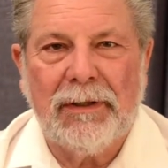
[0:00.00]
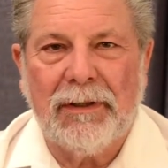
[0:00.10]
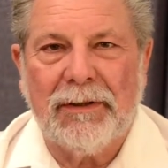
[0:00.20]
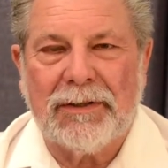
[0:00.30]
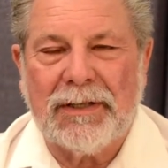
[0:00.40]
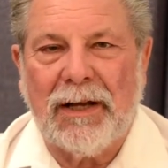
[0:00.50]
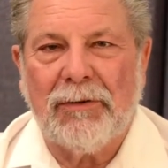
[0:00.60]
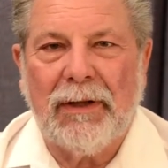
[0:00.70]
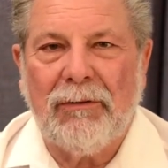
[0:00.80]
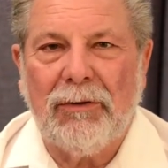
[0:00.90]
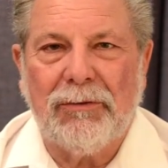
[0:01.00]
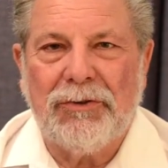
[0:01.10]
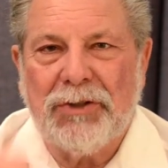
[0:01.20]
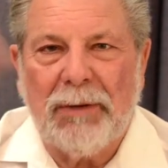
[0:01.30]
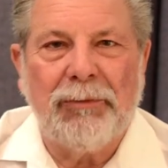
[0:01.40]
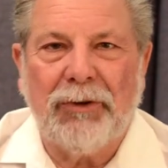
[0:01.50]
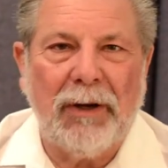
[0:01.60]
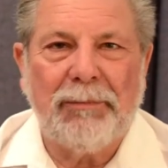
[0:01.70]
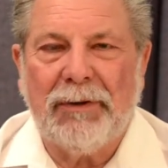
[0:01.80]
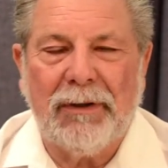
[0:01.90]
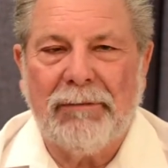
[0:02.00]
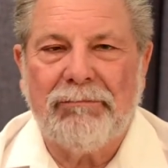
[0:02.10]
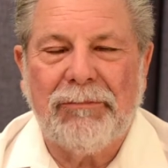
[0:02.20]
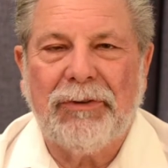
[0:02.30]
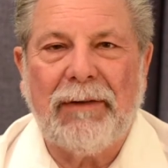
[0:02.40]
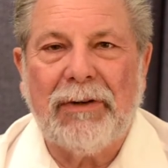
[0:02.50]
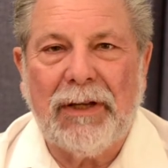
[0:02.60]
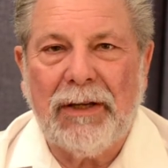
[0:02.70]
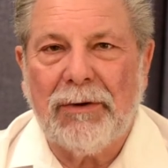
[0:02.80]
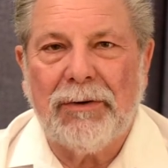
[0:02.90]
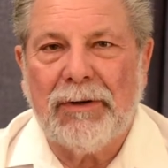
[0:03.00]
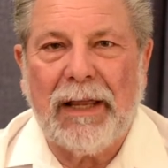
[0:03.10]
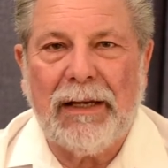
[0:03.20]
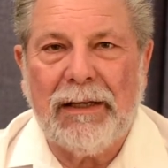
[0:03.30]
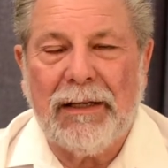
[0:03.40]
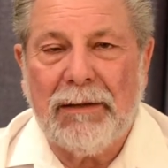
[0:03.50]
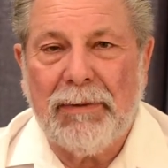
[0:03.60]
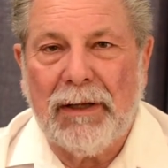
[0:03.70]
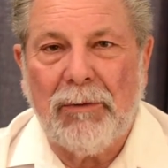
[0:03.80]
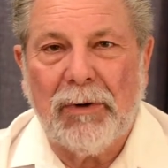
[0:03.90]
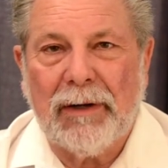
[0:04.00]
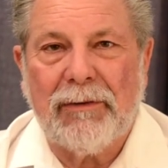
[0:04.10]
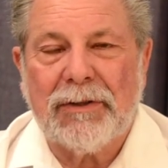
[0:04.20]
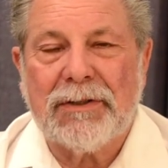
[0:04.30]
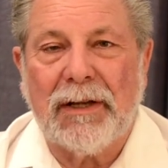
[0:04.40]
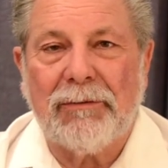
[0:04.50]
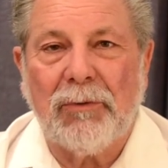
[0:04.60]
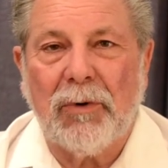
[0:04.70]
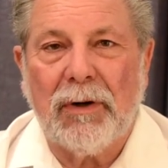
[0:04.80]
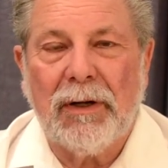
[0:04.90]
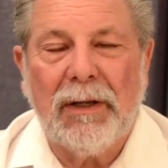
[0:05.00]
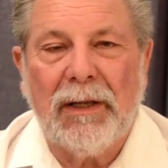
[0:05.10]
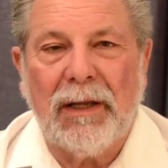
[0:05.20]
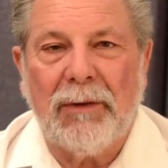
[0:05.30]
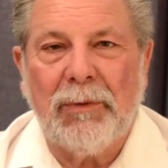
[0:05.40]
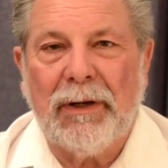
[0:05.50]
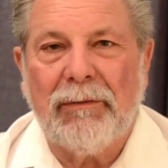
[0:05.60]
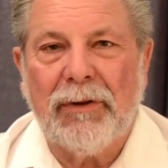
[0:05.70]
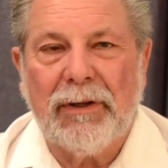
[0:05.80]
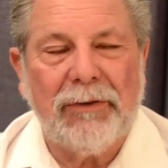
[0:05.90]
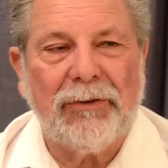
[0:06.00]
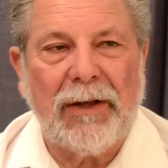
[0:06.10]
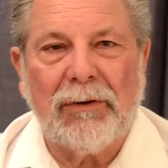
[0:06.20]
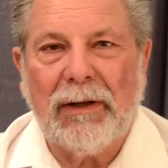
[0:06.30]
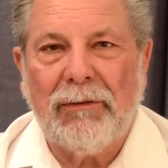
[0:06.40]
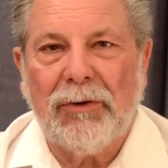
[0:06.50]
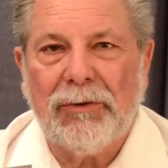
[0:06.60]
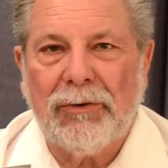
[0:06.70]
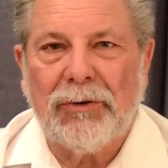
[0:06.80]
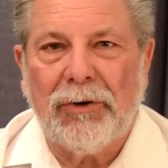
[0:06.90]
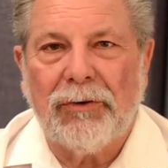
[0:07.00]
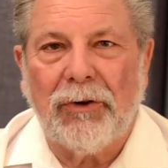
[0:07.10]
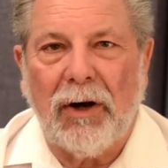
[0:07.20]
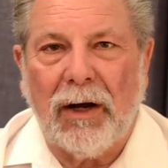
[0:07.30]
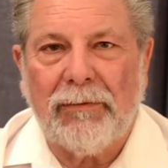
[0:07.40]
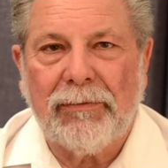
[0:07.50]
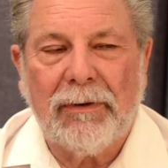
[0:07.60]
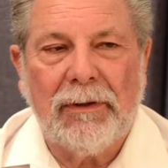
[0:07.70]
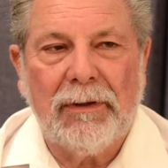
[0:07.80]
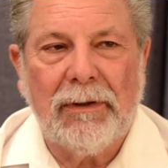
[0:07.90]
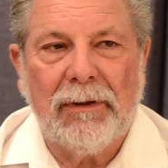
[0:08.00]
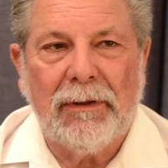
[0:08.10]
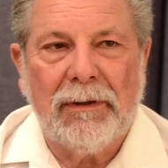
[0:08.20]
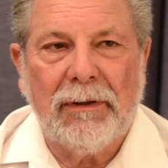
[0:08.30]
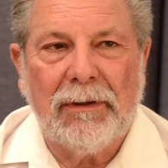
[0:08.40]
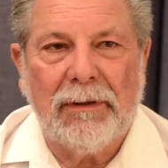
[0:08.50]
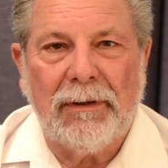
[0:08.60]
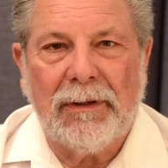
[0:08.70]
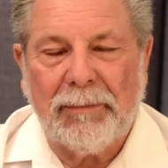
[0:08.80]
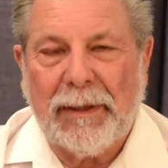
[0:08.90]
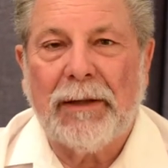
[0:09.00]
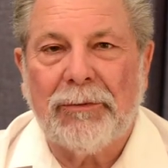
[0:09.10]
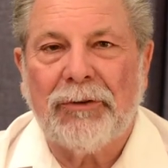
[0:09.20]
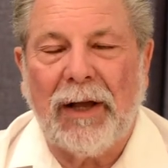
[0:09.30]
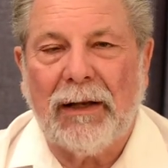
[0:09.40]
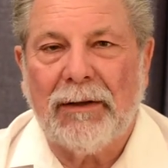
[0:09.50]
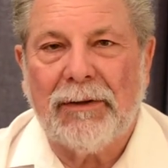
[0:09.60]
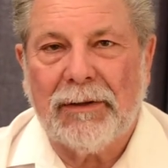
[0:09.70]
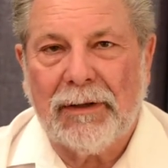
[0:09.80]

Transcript: uh, the sound level jumps up to seventy or eighty D B, whatever it's set for. And whenever the sound level turns off and it becomes silent,